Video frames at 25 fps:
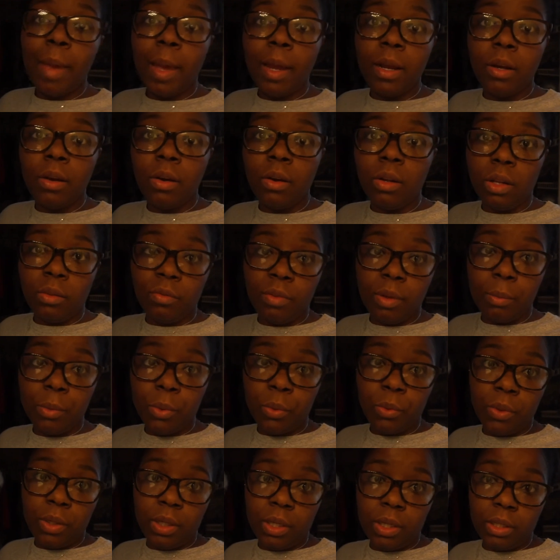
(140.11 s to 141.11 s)
back on if I'm
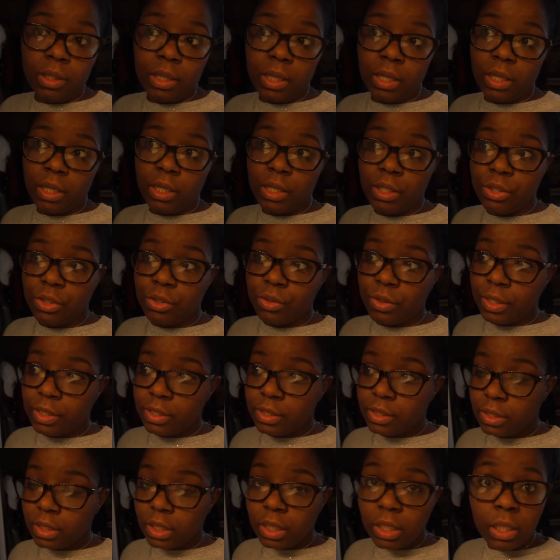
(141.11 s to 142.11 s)
doing anything
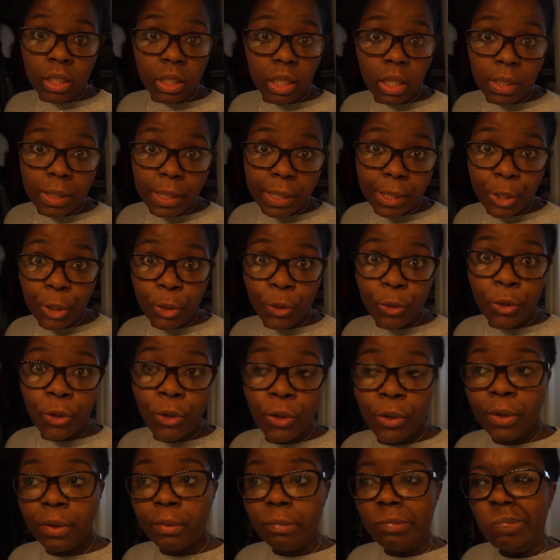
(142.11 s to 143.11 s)
interesting later.
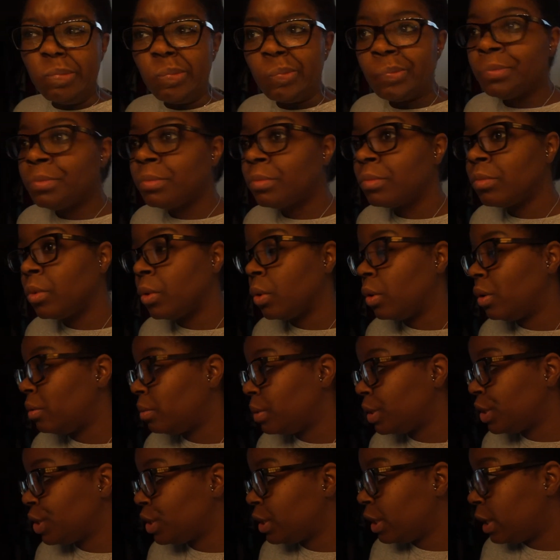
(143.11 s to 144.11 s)
Or
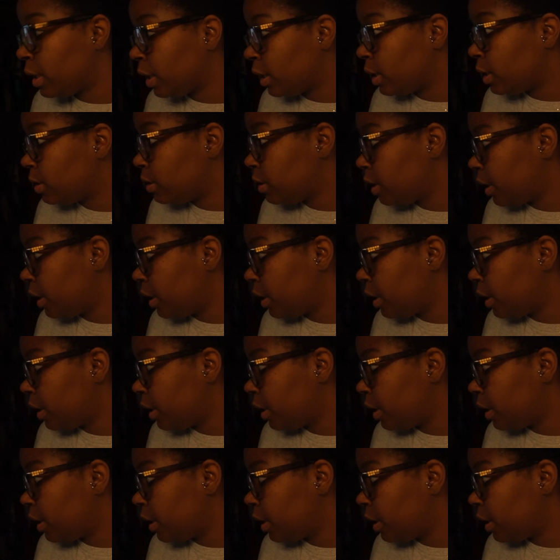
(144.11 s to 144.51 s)
when Sean gets